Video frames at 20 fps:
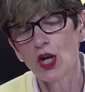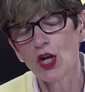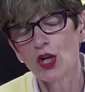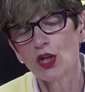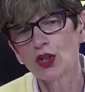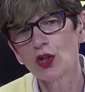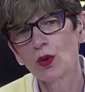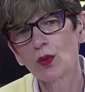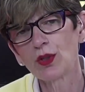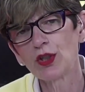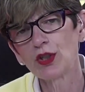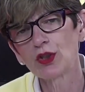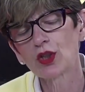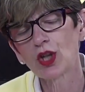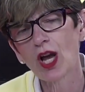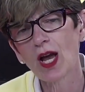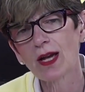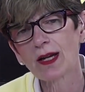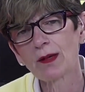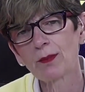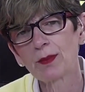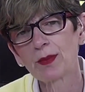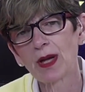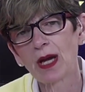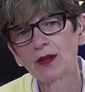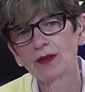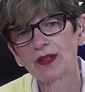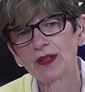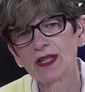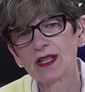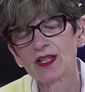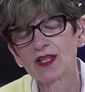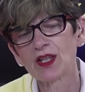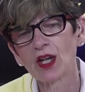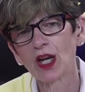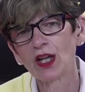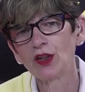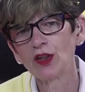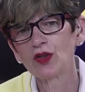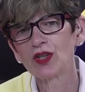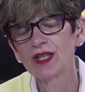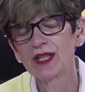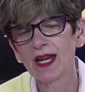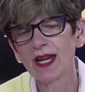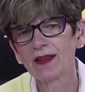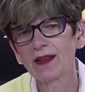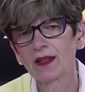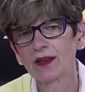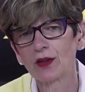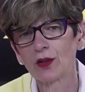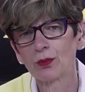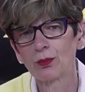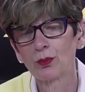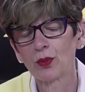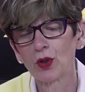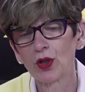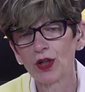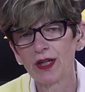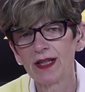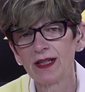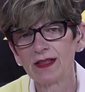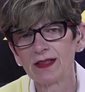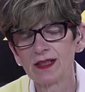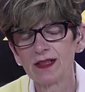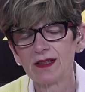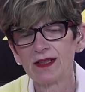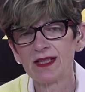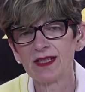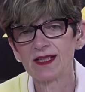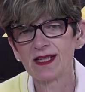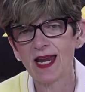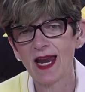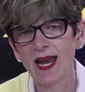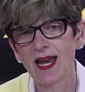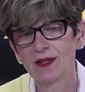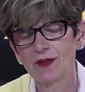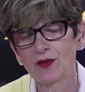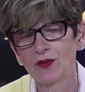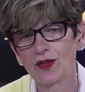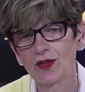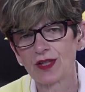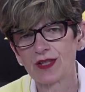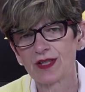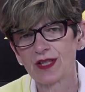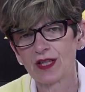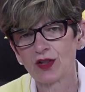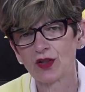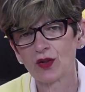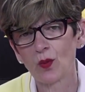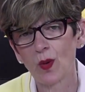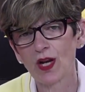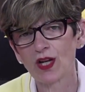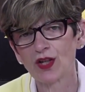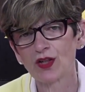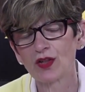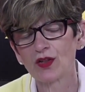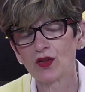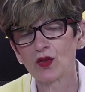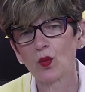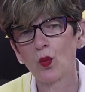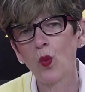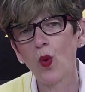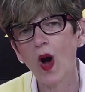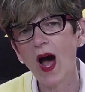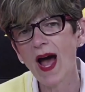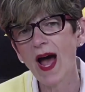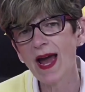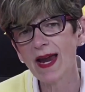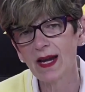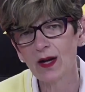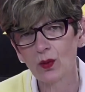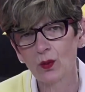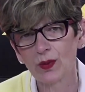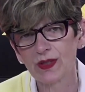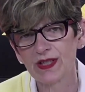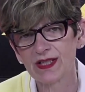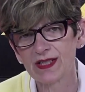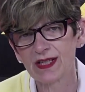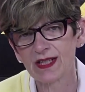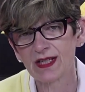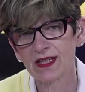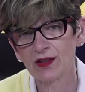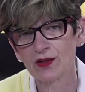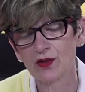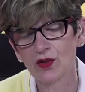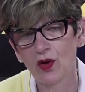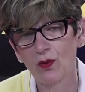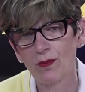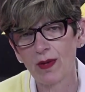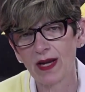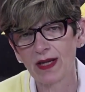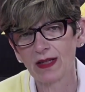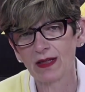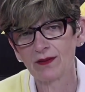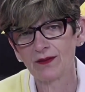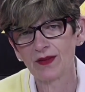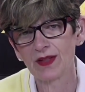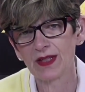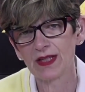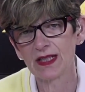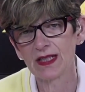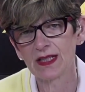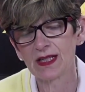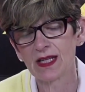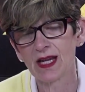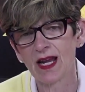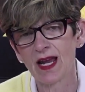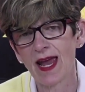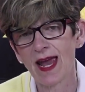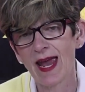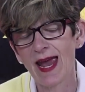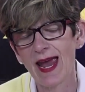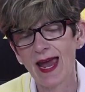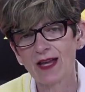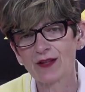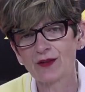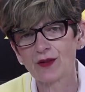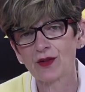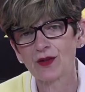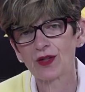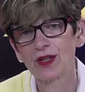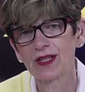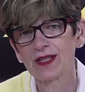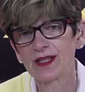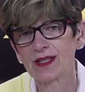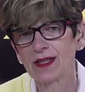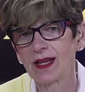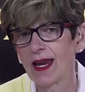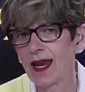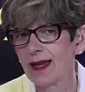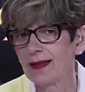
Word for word: So when you talk about this and you say that they're put into these hazardous situations, why are we seeing so many of these hazardous